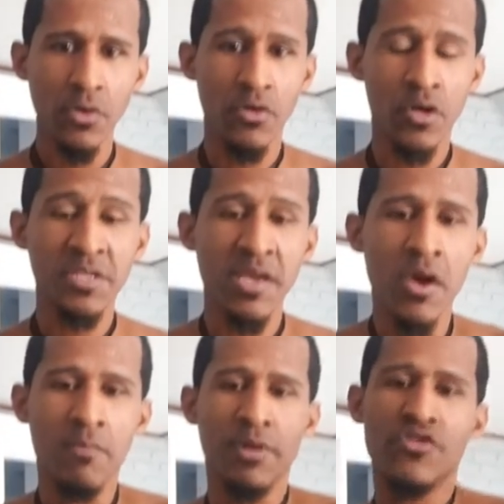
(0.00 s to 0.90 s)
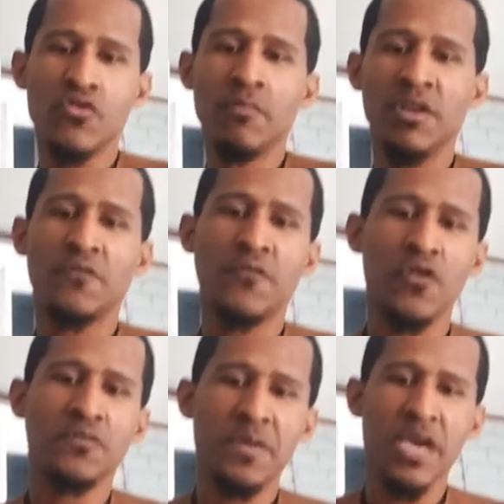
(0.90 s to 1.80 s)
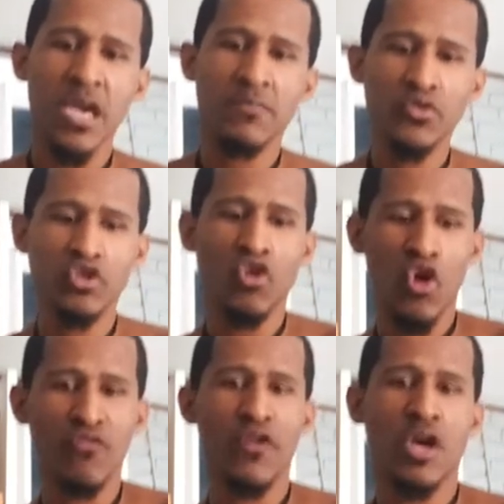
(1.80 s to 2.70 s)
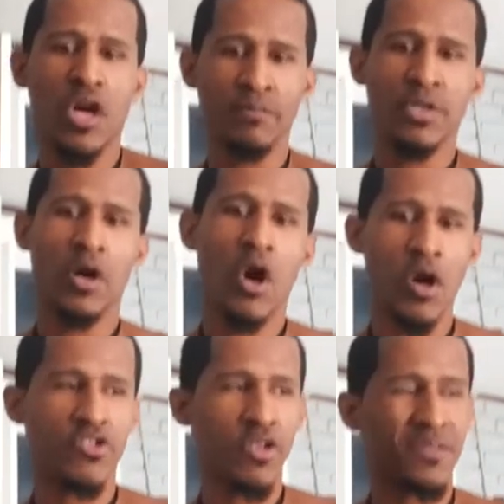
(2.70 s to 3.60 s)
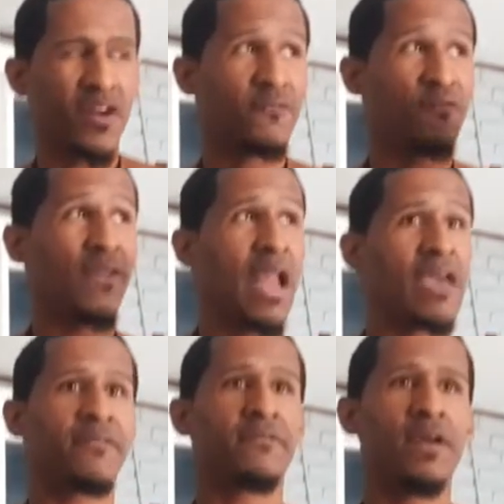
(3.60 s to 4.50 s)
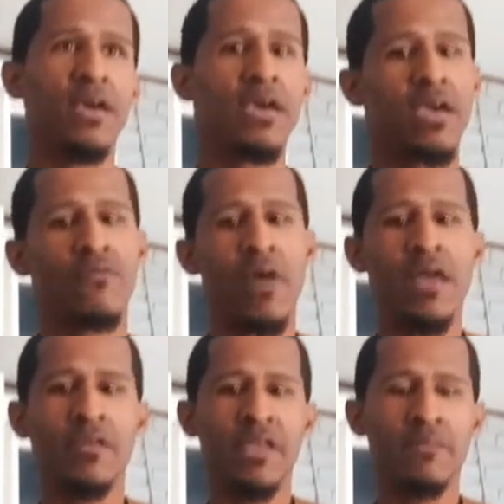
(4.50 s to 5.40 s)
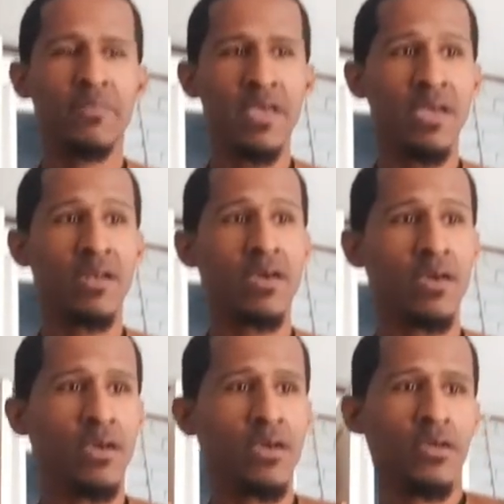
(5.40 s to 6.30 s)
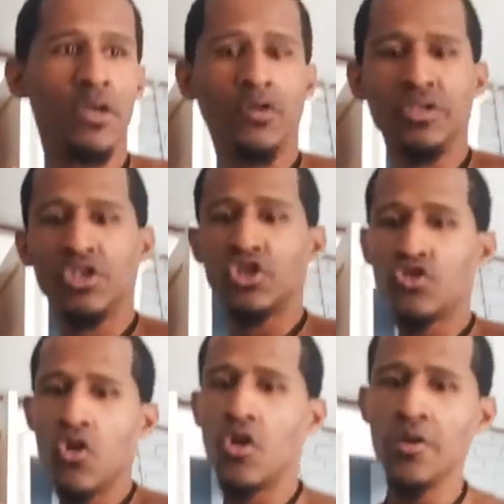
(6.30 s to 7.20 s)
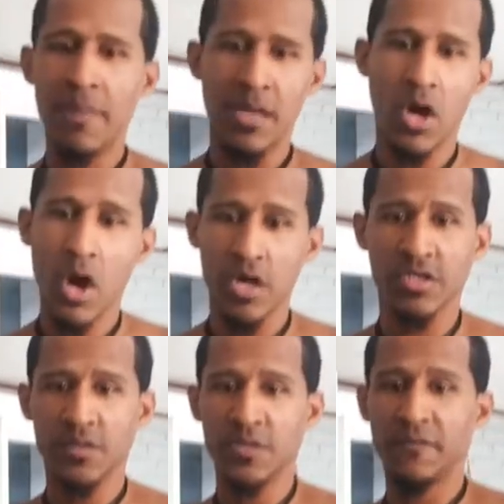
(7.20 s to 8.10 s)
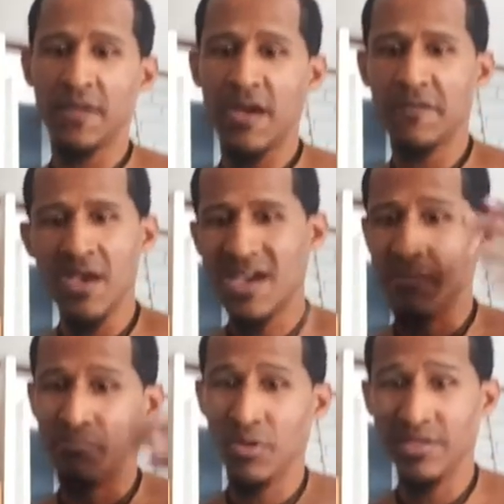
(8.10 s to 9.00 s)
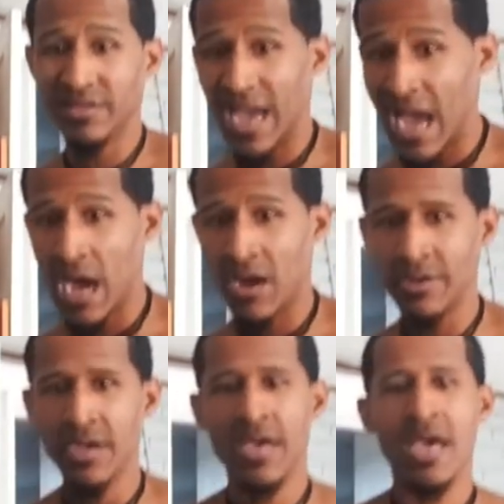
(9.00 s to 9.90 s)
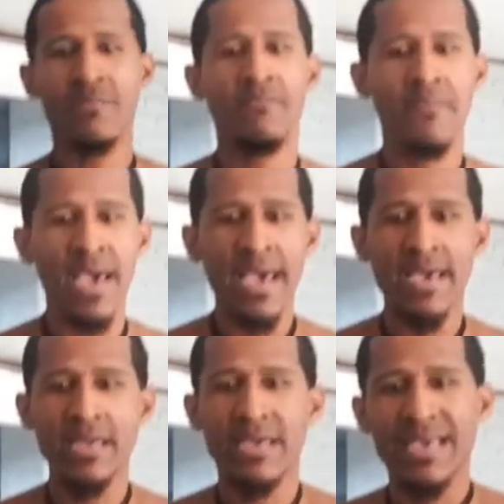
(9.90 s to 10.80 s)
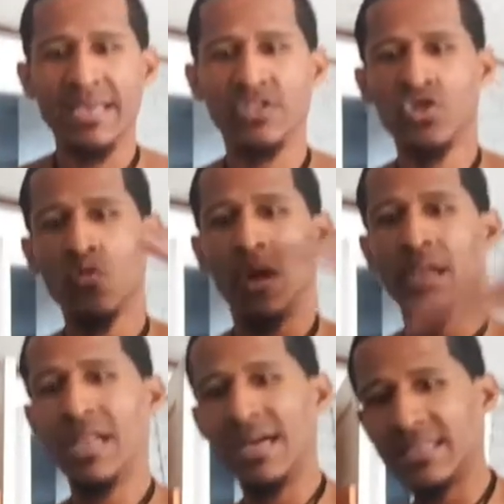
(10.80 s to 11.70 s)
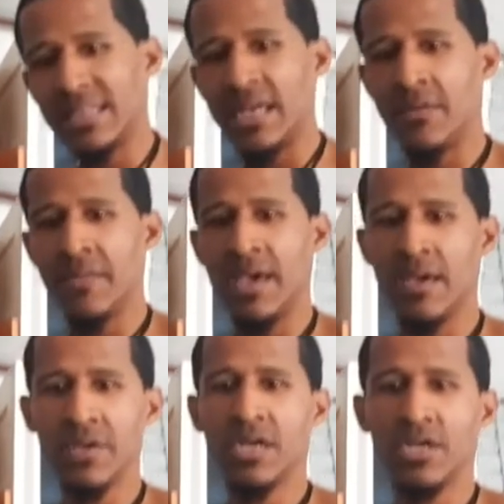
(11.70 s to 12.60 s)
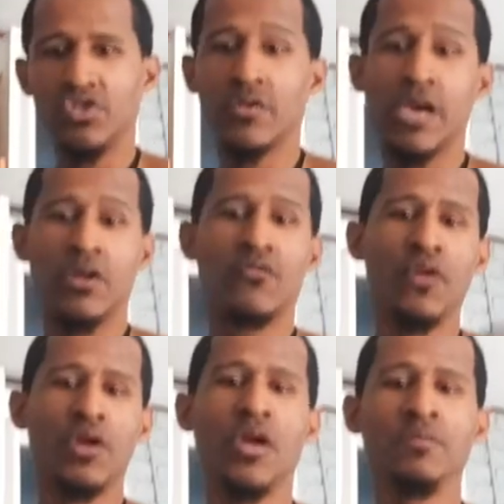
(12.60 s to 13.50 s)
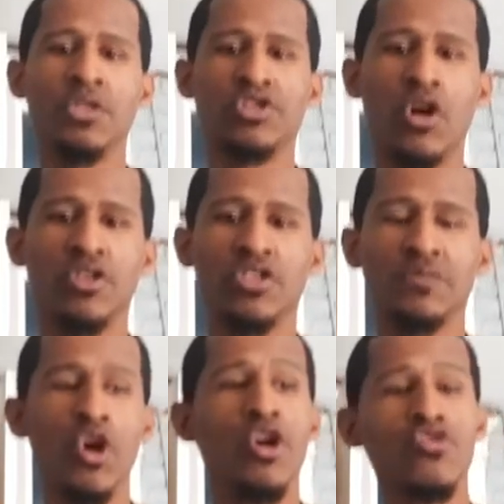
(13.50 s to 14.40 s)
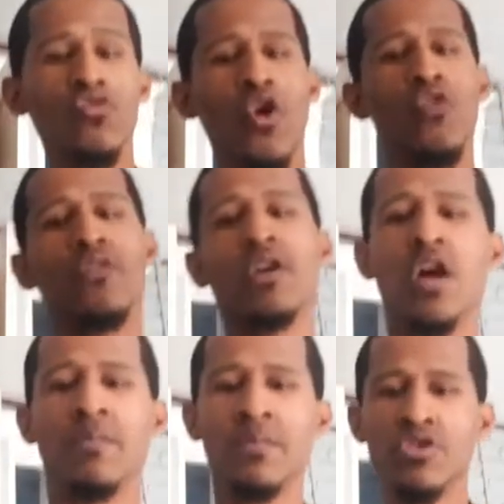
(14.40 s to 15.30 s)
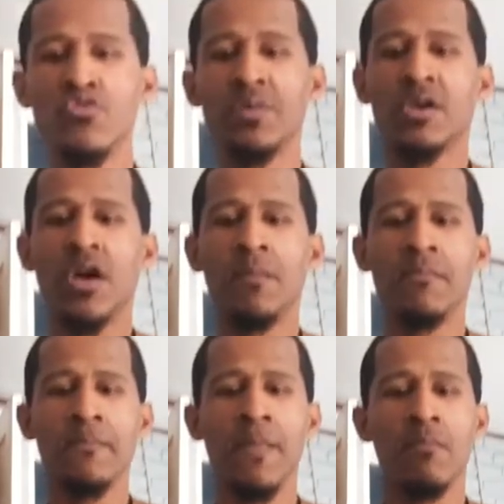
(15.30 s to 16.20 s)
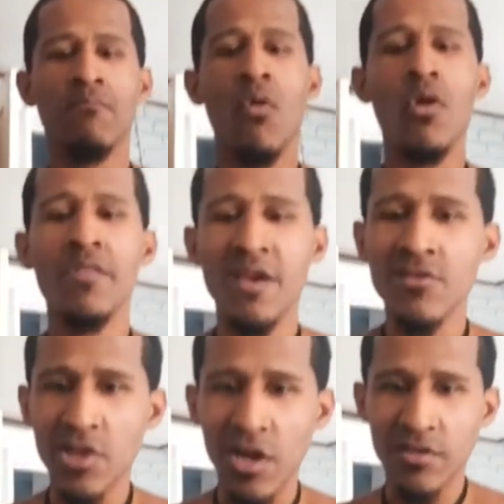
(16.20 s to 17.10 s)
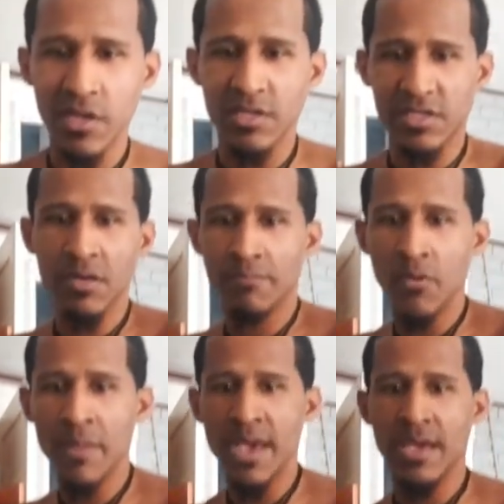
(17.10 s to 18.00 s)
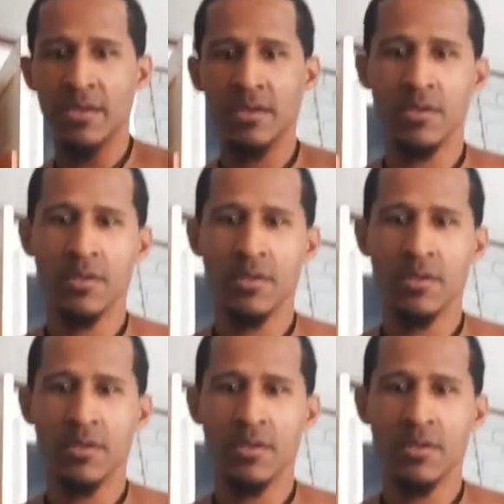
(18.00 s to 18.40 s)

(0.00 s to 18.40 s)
You know what I'm saying? But you must first be able to overcome the hardships of life. And rather than being, you know, destroyed by the hardships of life and put down and made into a less than a man because you can't overcome these hardships, you overcome them and you become more than just a simple man.